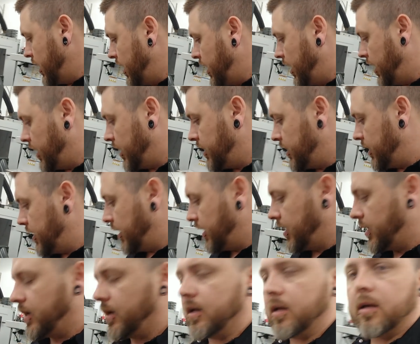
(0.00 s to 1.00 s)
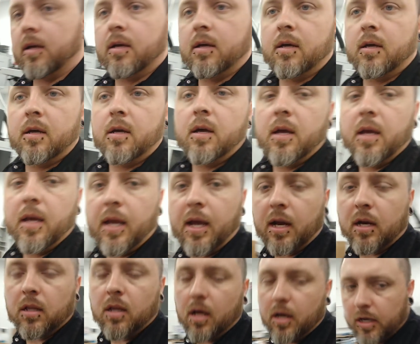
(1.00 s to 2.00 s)
And uh, he
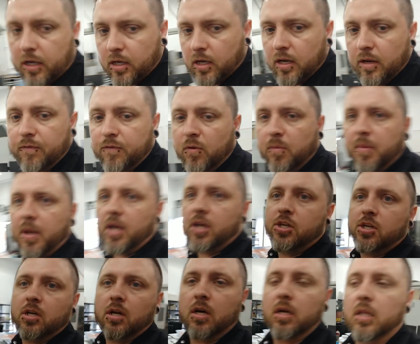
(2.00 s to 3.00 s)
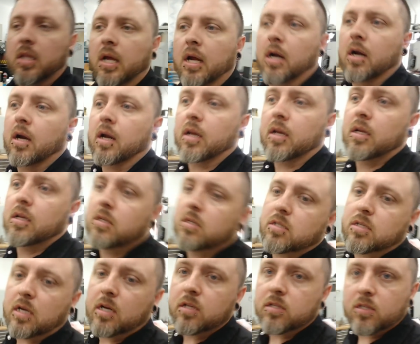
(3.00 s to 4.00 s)
had a lot of good information on there and he
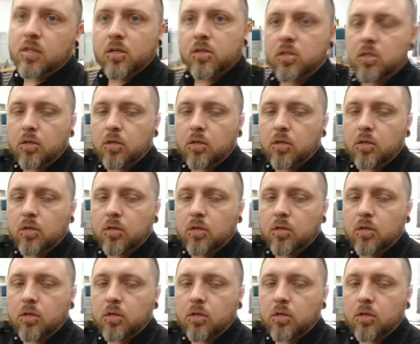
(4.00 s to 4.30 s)
sells those